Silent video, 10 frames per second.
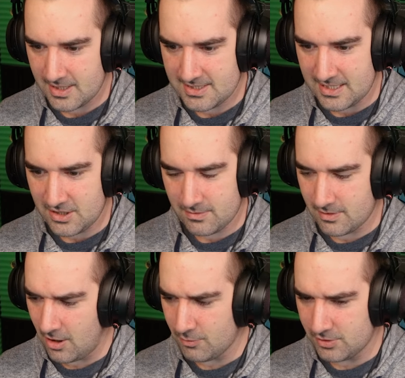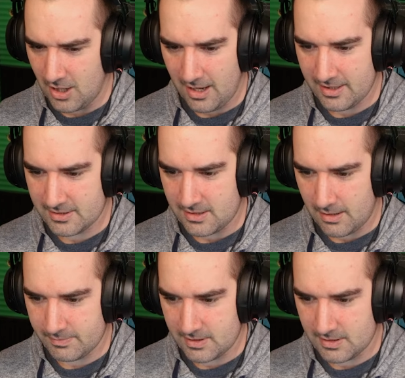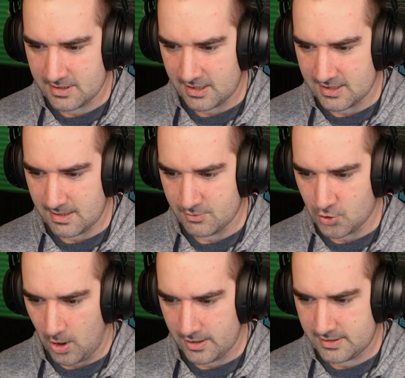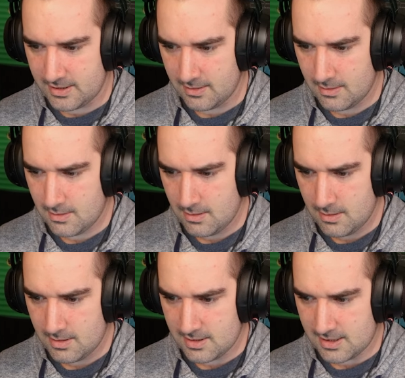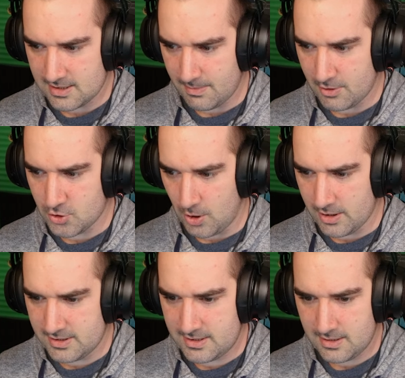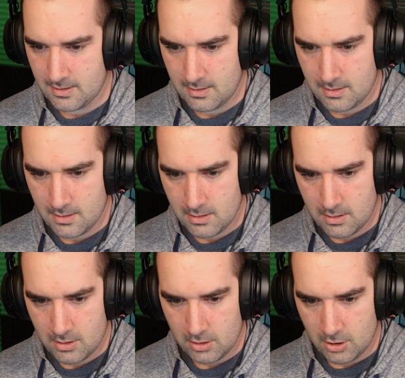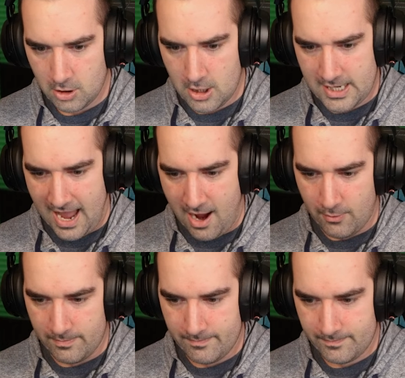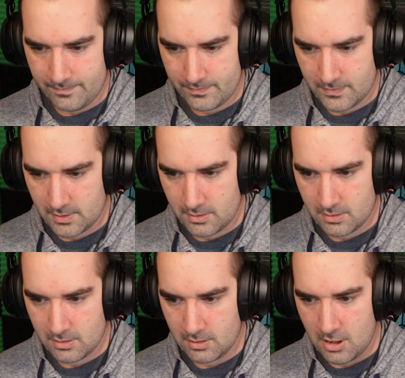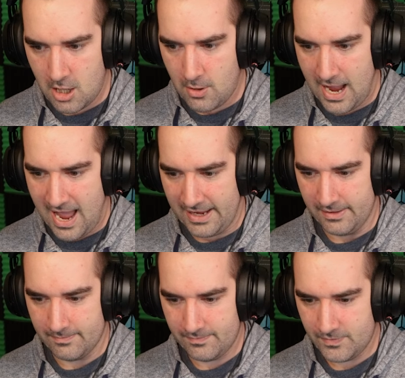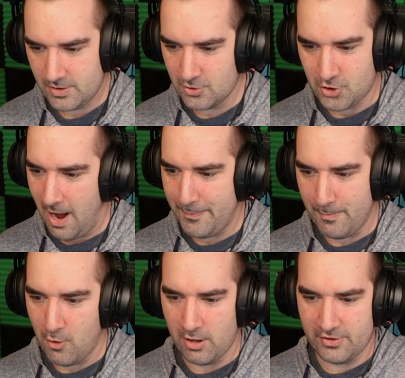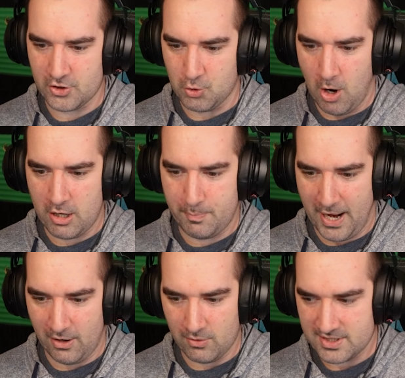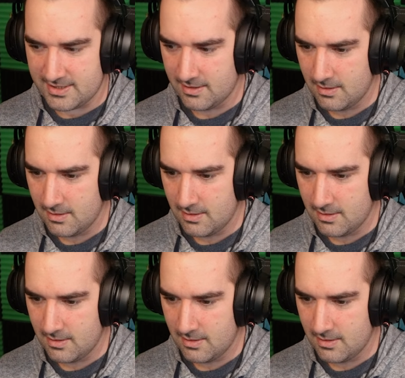Is it? Oh god, is it because I'm drugged? Because I'm on drugs? Look out! Oh hey! You're dropping more of the drug barrels!